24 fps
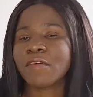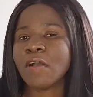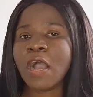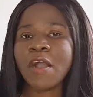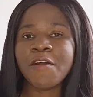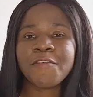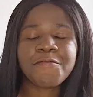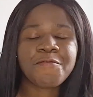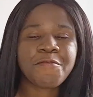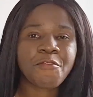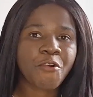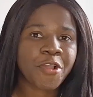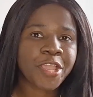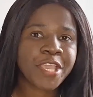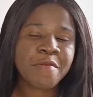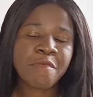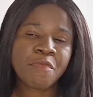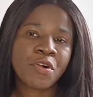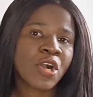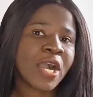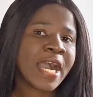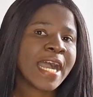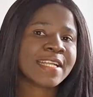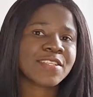for him or
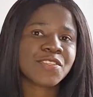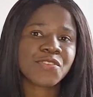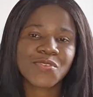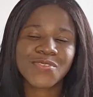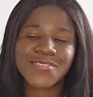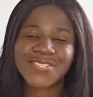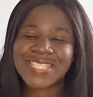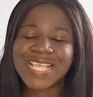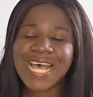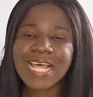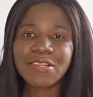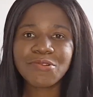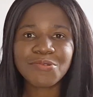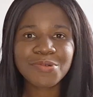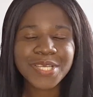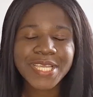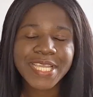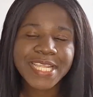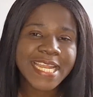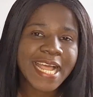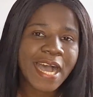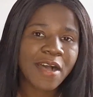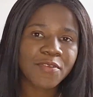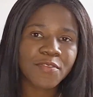her to start looking
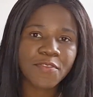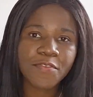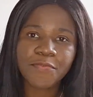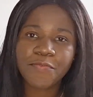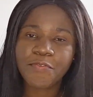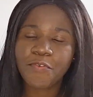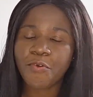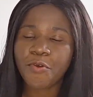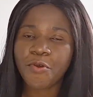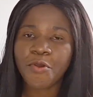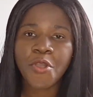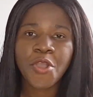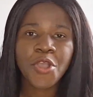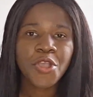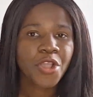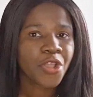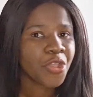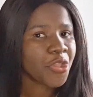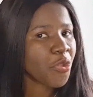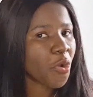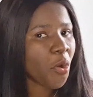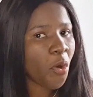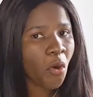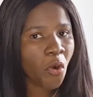out for
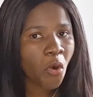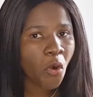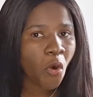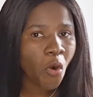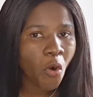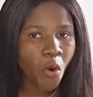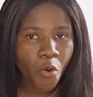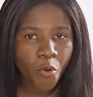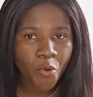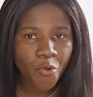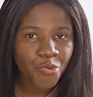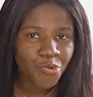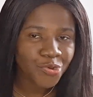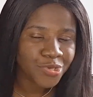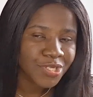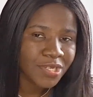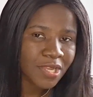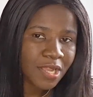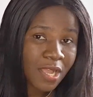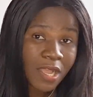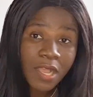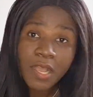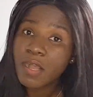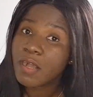your code.
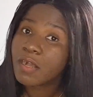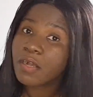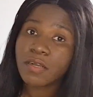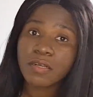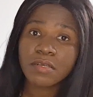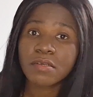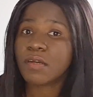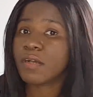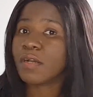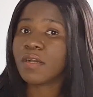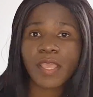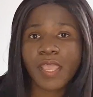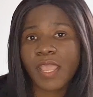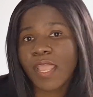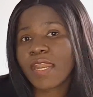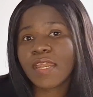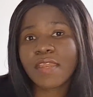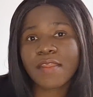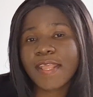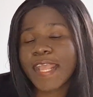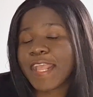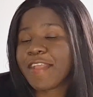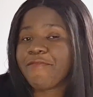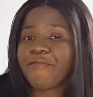In
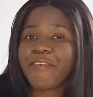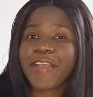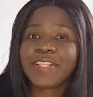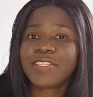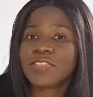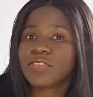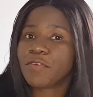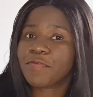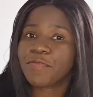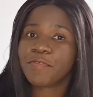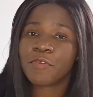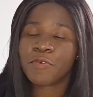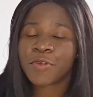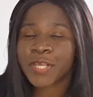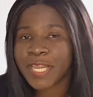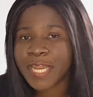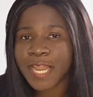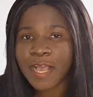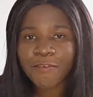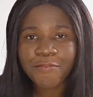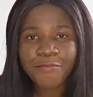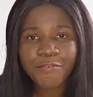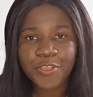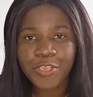the event of looking
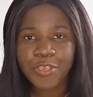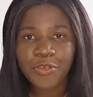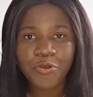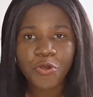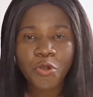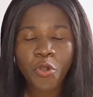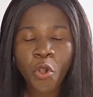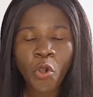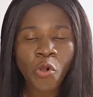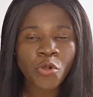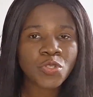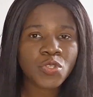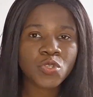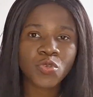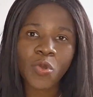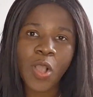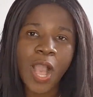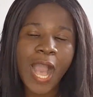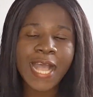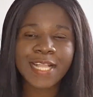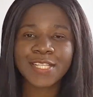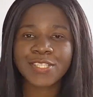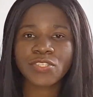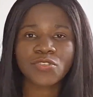out for your code to
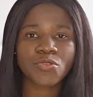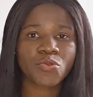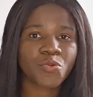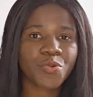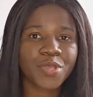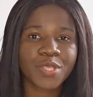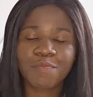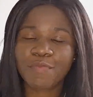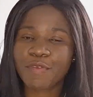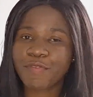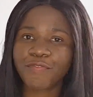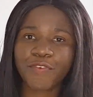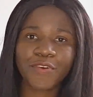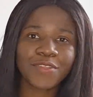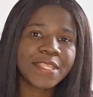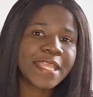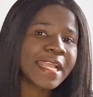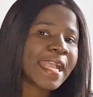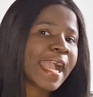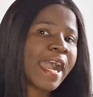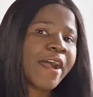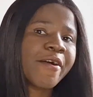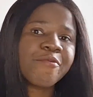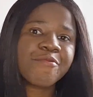add to it before they
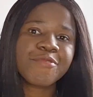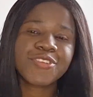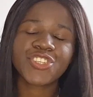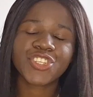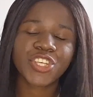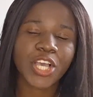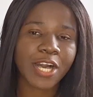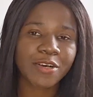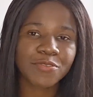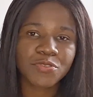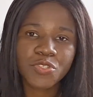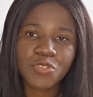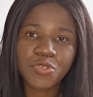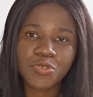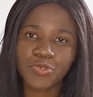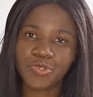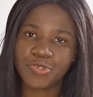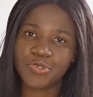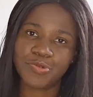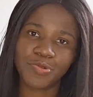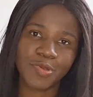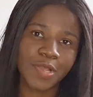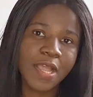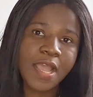can reach out to
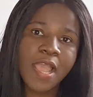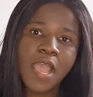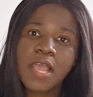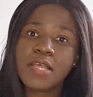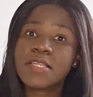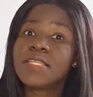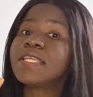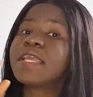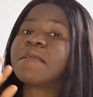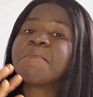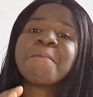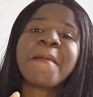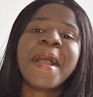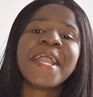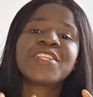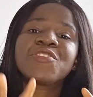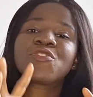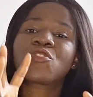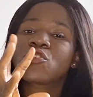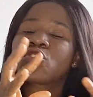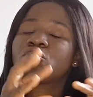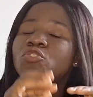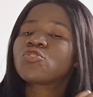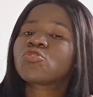you, they might
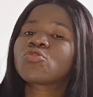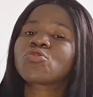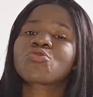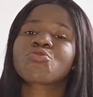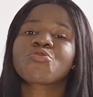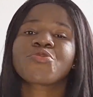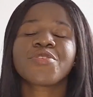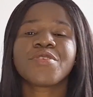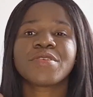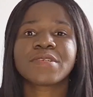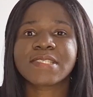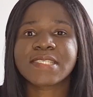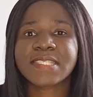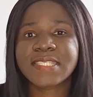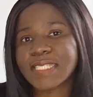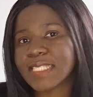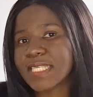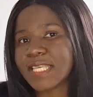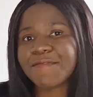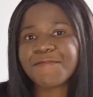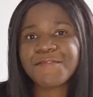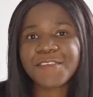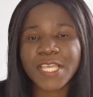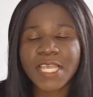just throw your
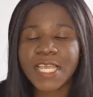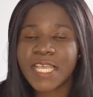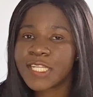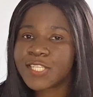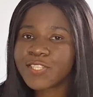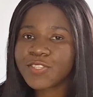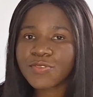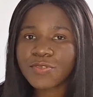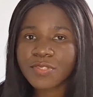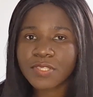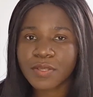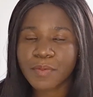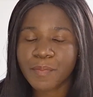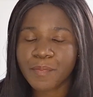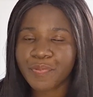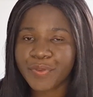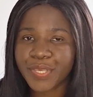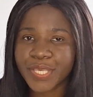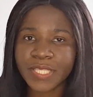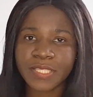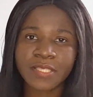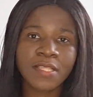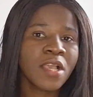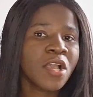CV into the
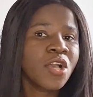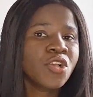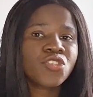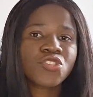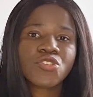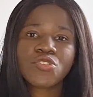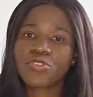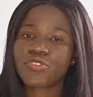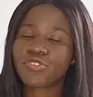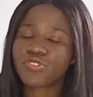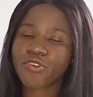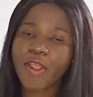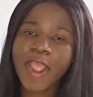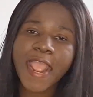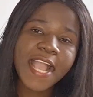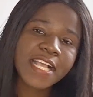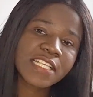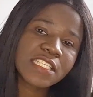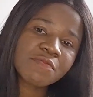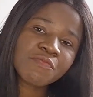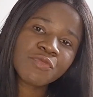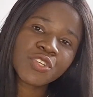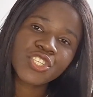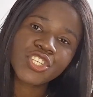bin. So try as
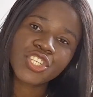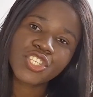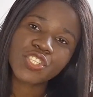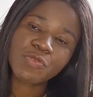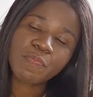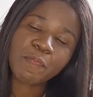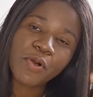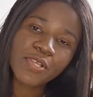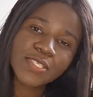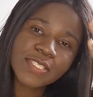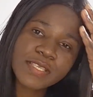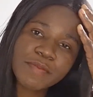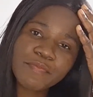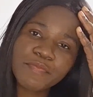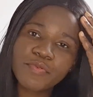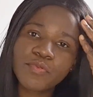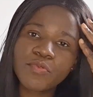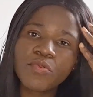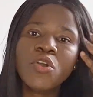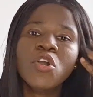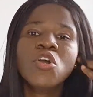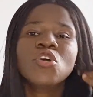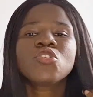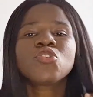much as possible
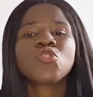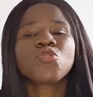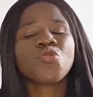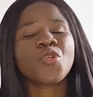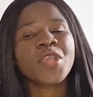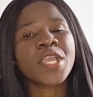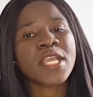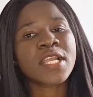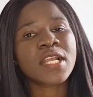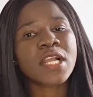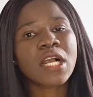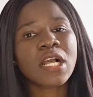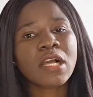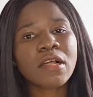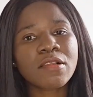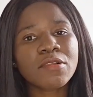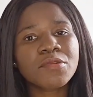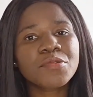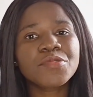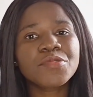to include